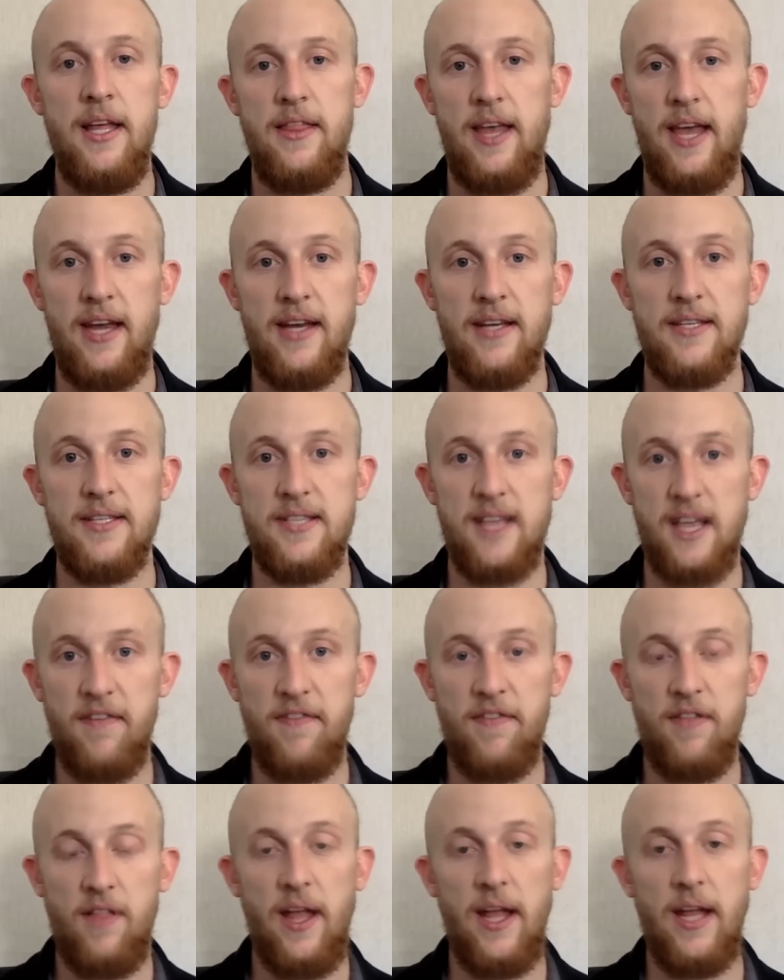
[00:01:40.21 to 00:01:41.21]
They had a
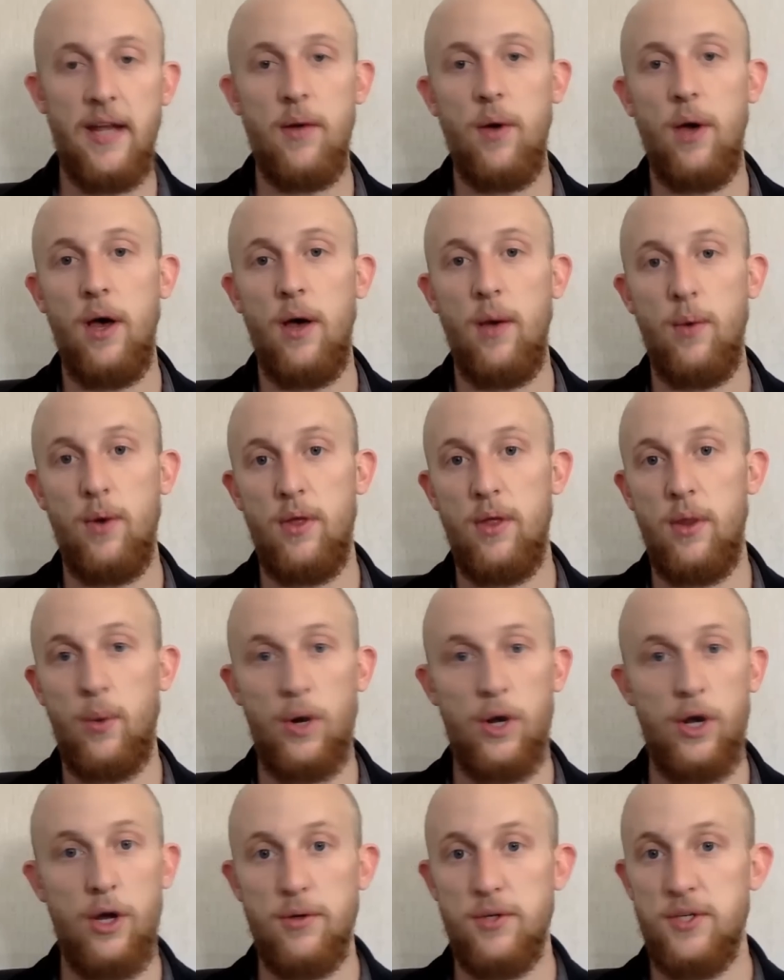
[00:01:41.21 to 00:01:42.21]
safe lane where there
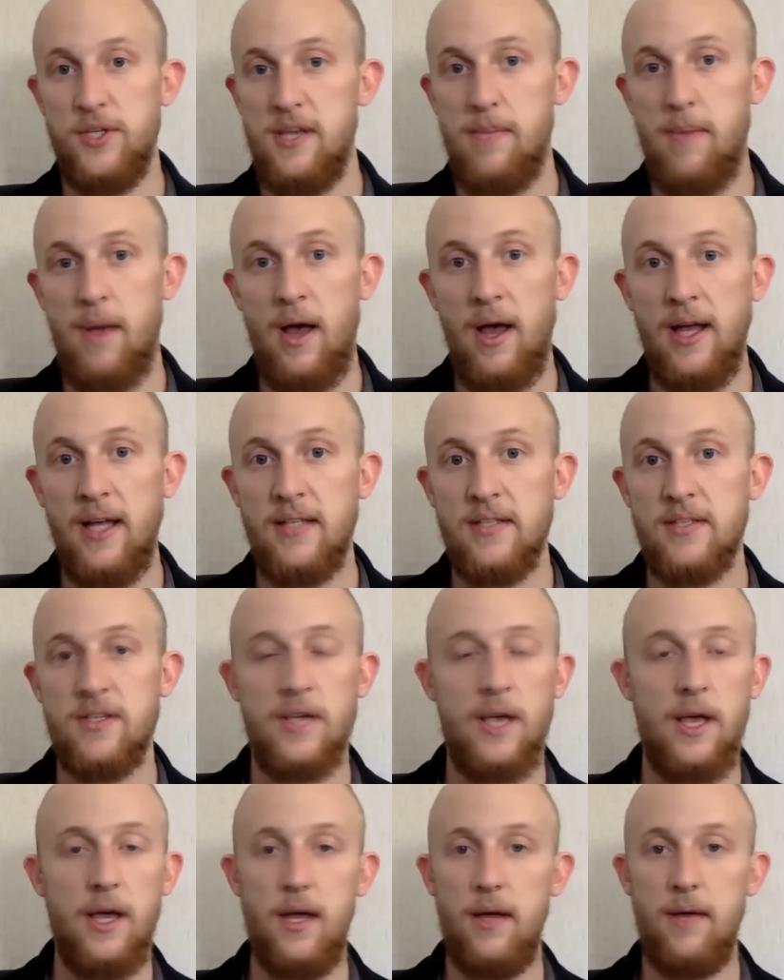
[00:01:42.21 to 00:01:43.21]
were no sea mines.
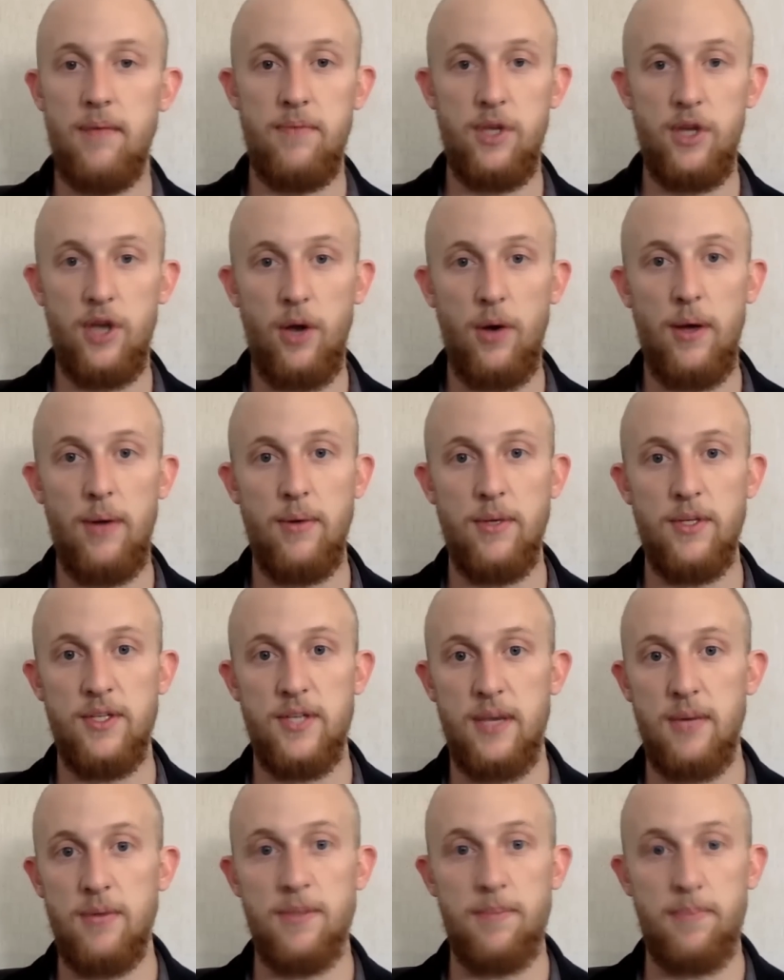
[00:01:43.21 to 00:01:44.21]

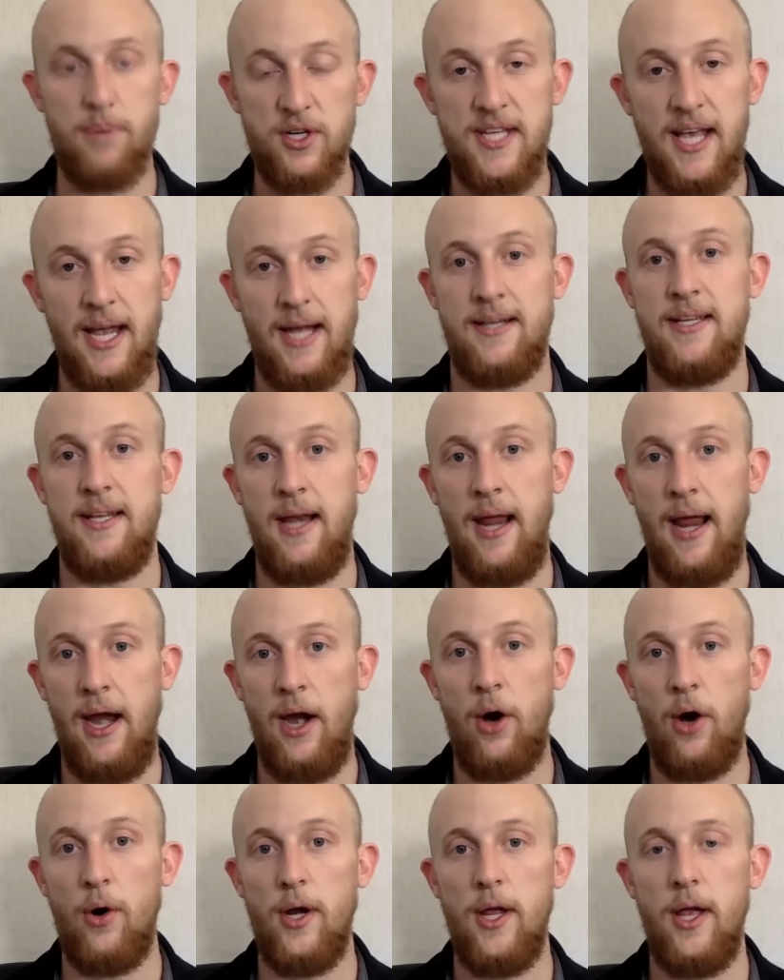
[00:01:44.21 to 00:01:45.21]
It was a protected
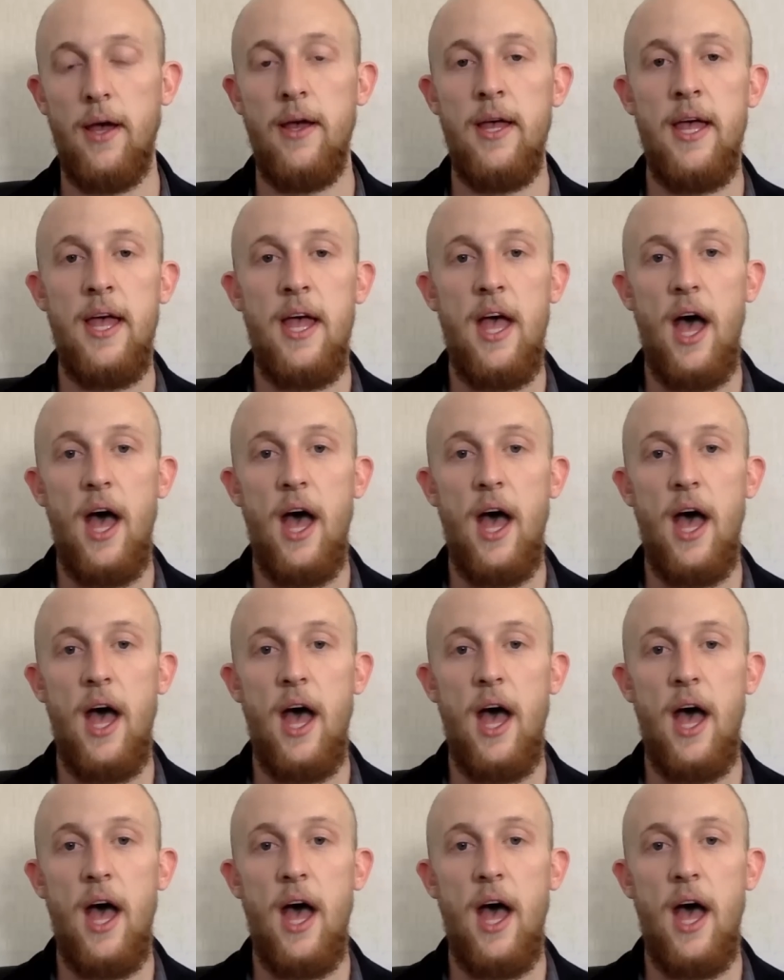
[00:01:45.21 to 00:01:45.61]
area.